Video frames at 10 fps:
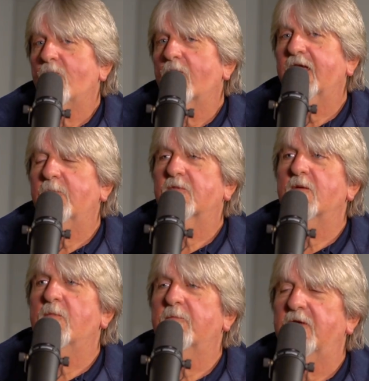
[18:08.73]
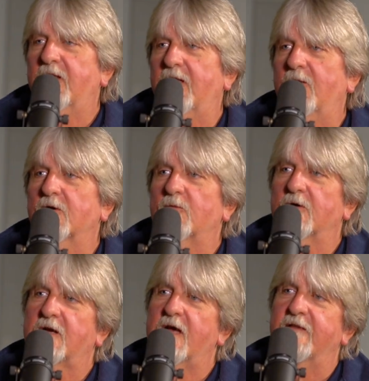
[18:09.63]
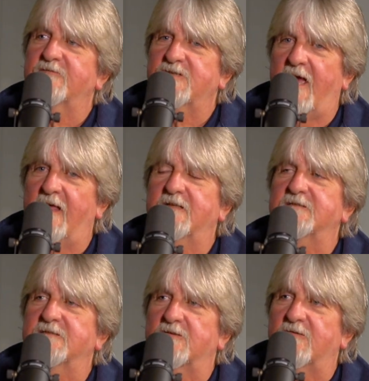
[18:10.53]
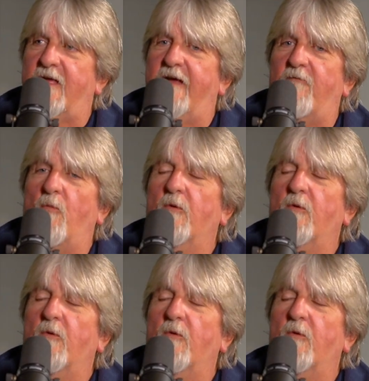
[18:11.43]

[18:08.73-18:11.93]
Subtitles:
What keeps them up at night? What kind of challenges are they having?